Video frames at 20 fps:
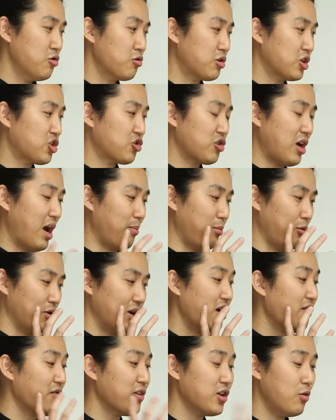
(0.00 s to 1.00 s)
You can
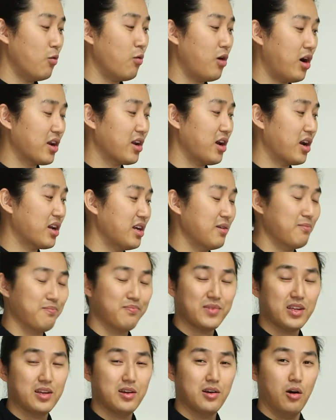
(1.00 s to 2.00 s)
strap whatever you want on
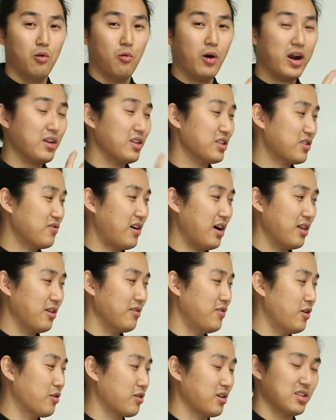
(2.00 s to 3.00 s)
it, wireless
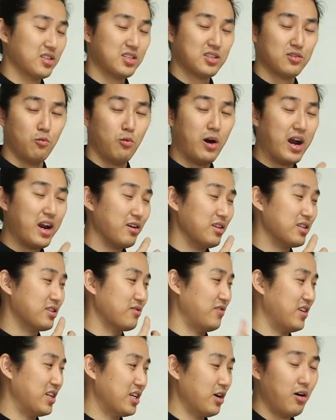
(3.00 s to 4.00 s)
follow focus,
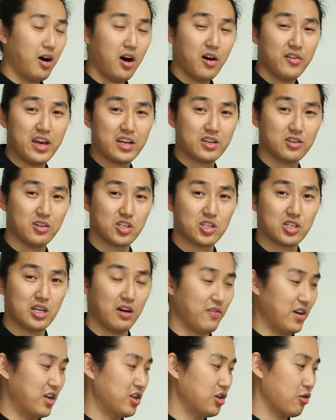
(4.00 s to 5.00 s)
wireless video, all that good
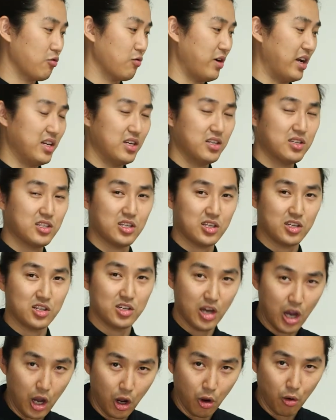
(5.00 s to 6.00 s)
stuff, and you're ready to
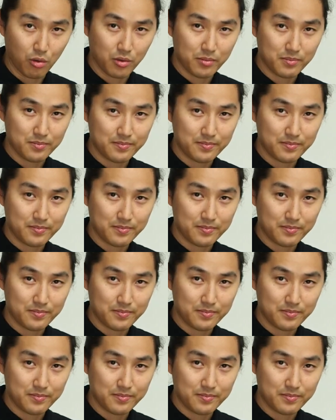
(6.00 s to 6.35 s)
go.